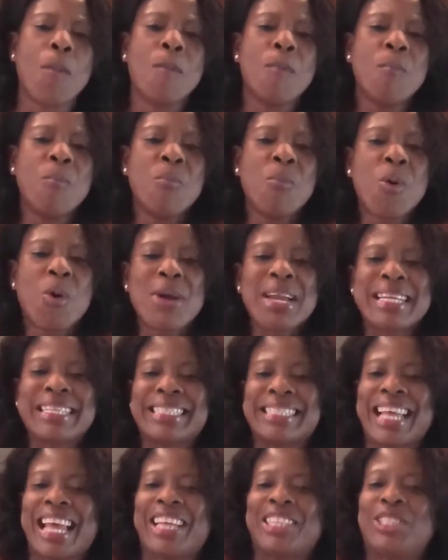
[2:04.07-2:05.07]

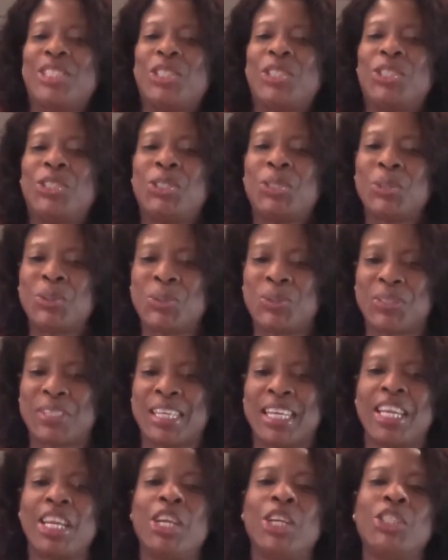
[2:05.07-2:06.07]
moist and
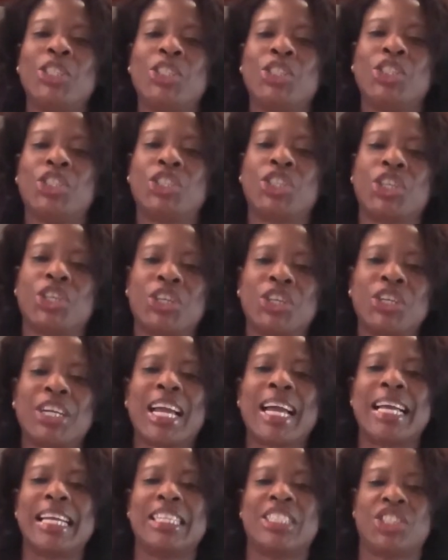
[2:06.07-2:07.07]
juicy
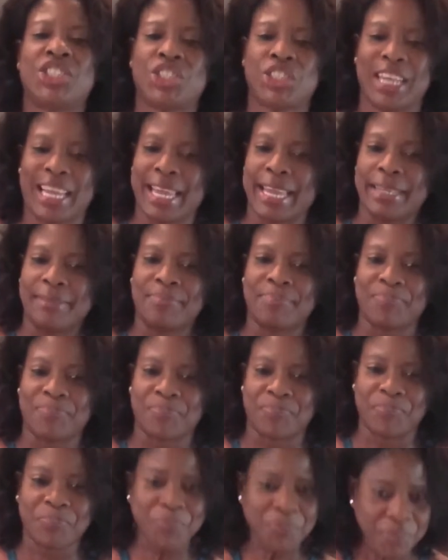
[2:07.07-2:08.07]
jerk chicken.
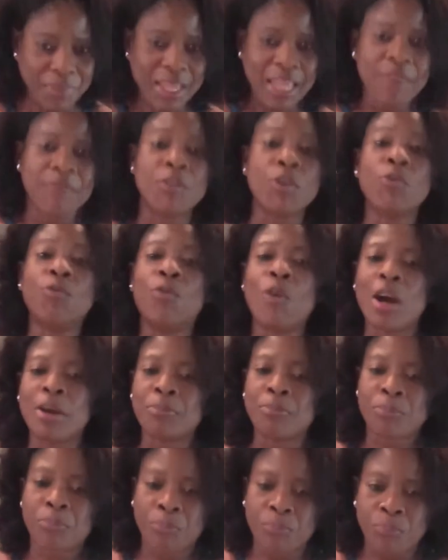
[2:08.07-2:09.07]
If you
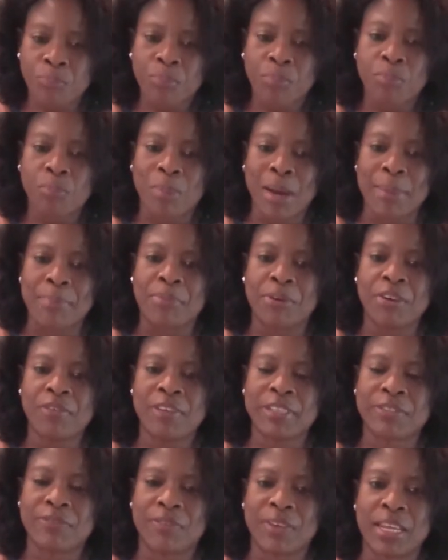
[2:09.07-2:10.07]
watch my
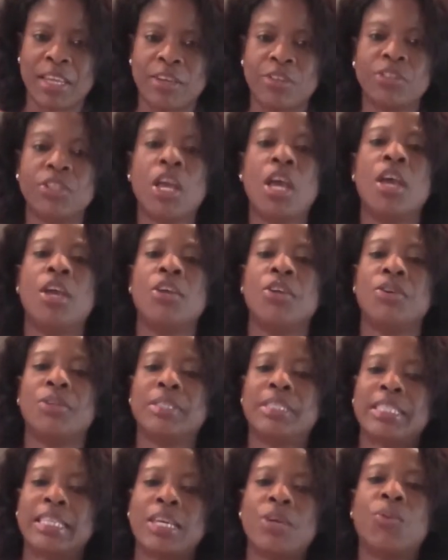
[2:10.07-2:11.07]
previous videos, you'll
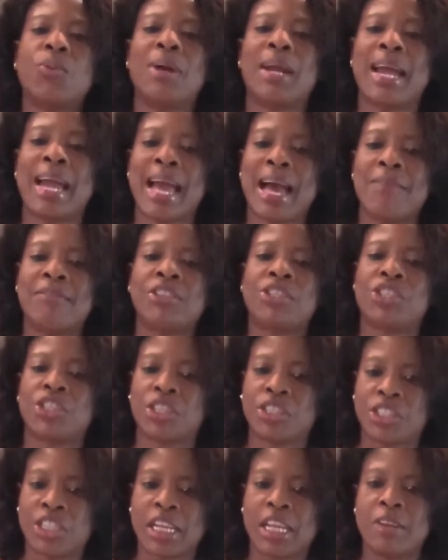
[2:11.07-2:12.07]
see where I have a
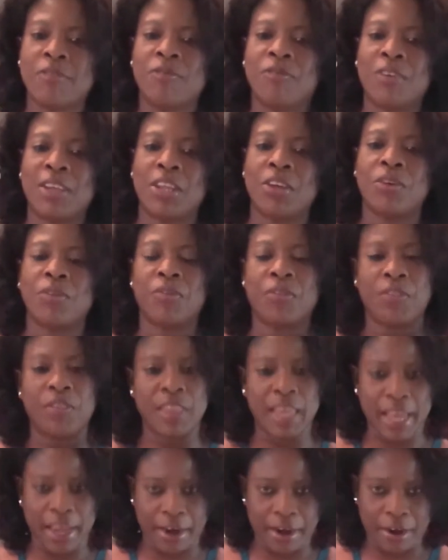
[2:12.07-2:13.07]
jerk chicken video
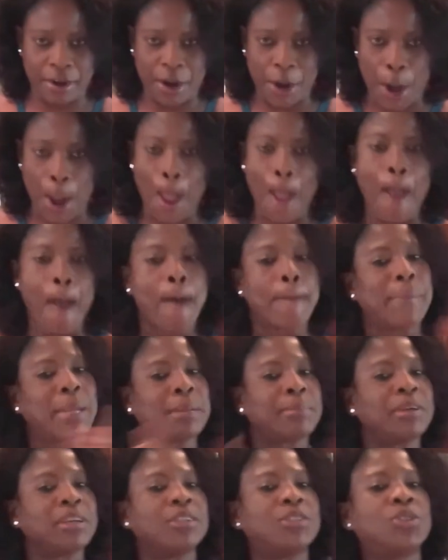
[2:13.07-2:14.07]
there. But
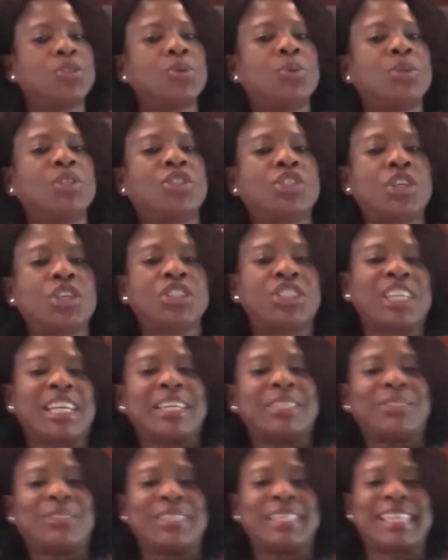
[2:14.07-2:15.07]
I'm gonna do a jerk
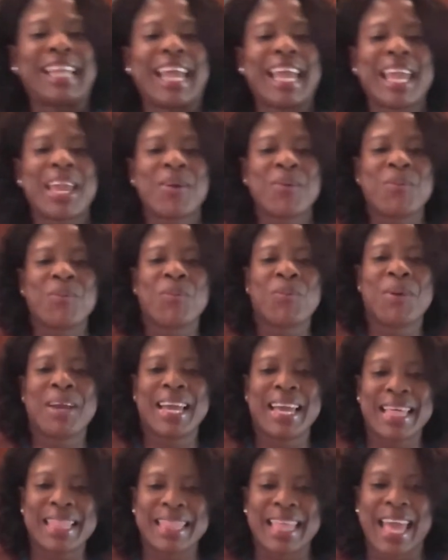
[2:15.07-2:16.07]
chicken today
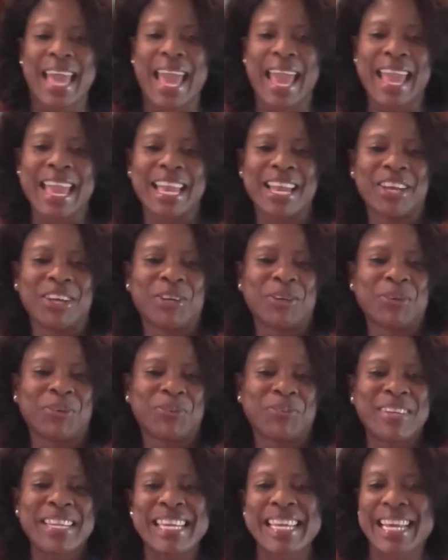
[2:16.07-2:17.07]
with a
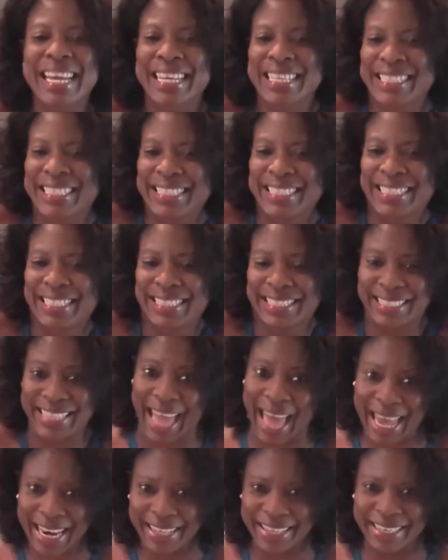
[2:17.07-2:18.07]
Greek
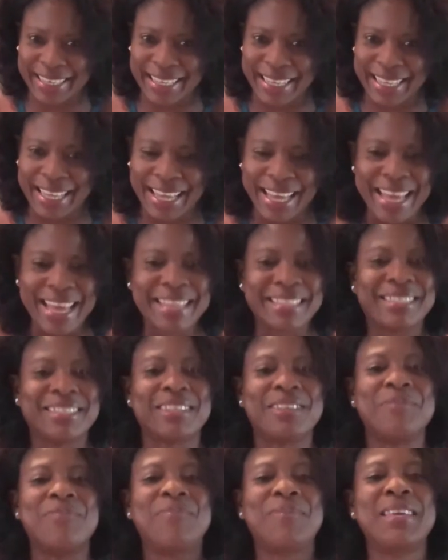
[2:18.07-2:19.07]
salad. It's
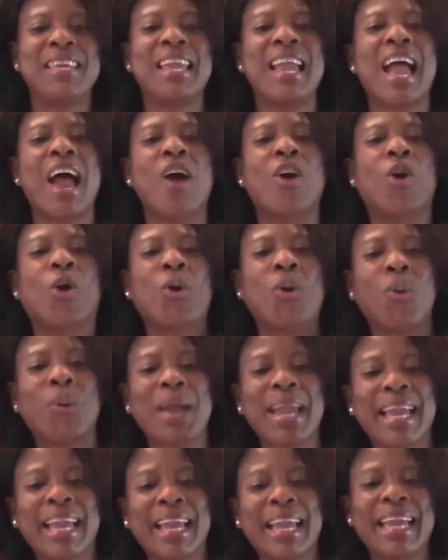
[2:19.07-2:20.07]
gonna be a
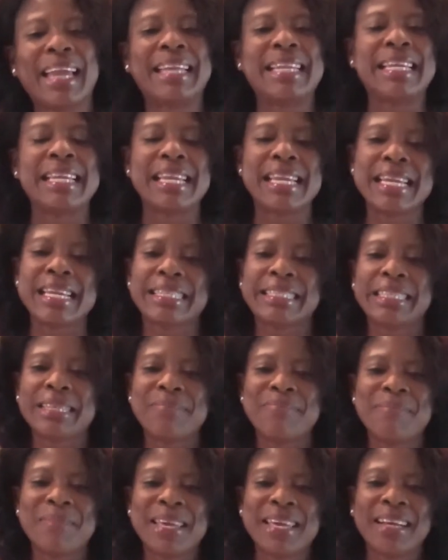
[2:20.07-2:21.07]
quick and easy
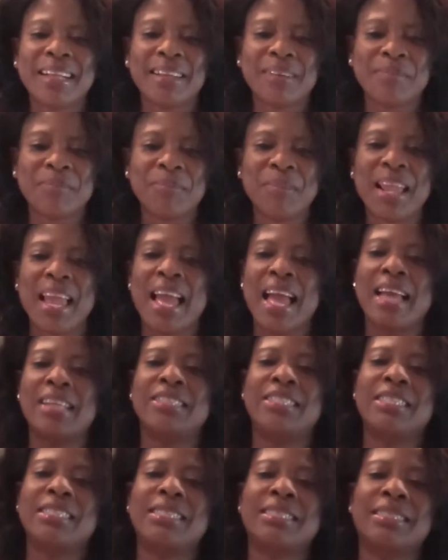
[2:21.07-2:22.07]
meal
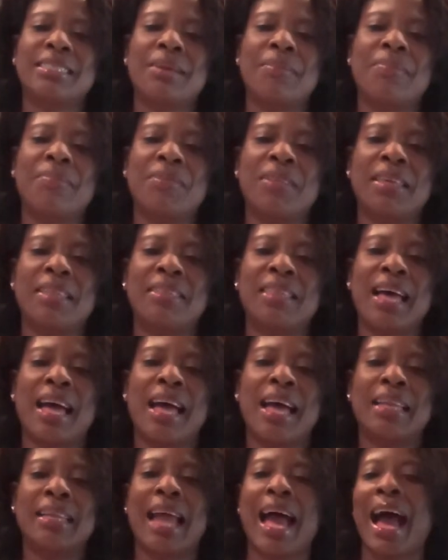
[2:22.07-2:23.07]
and just something
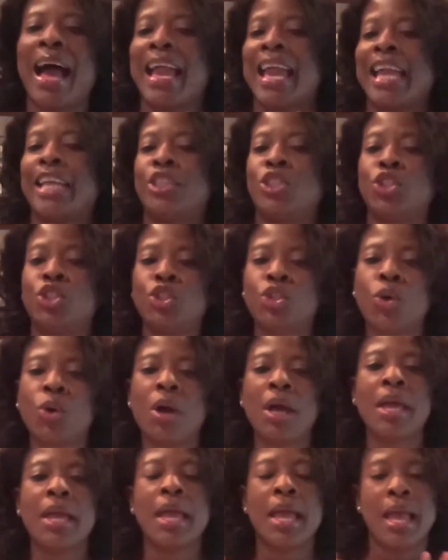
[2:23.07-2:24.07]
that I
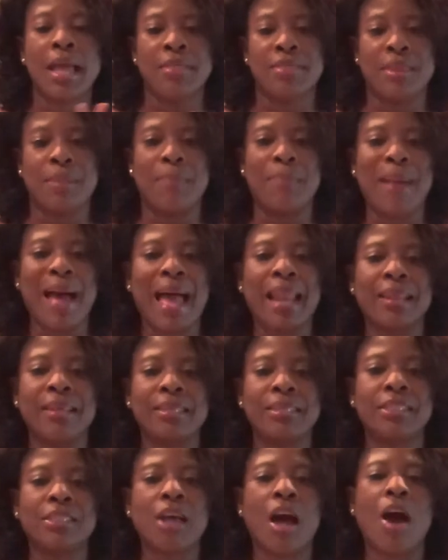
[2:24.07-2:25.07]
enjoy the
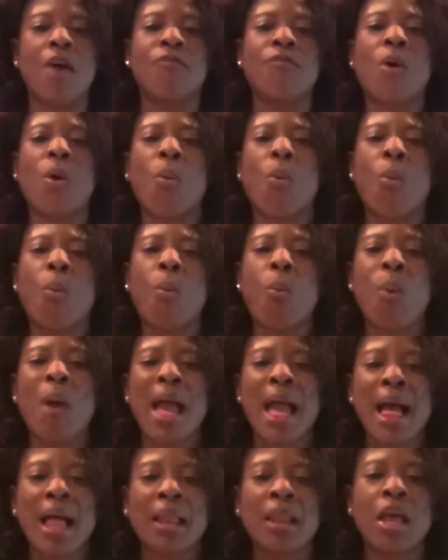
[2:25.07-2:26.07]
balance of
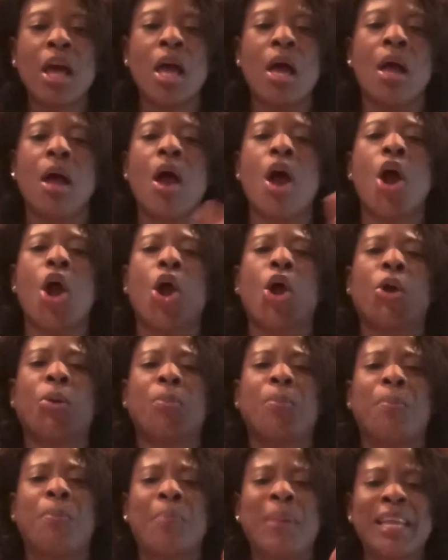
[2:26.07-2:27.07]
a
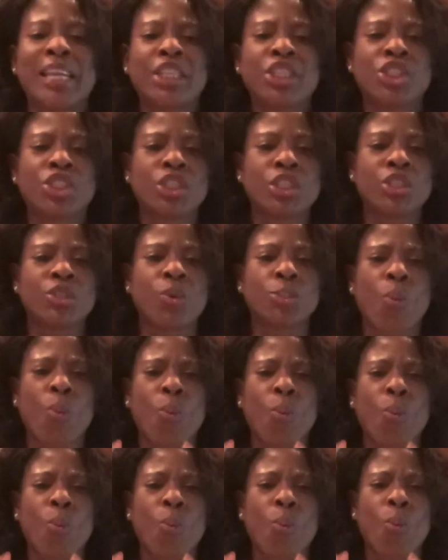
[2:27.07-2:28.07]
herbaceous,
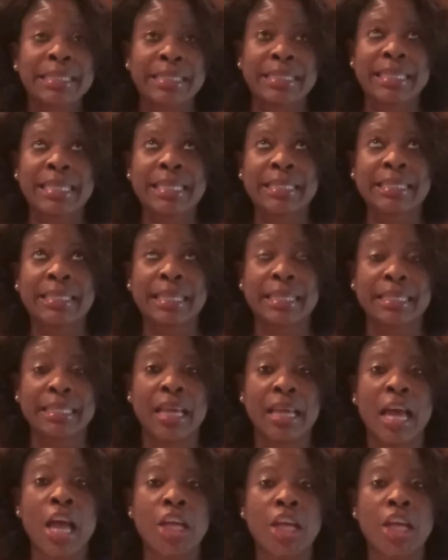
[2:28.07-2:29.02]
well-seasoned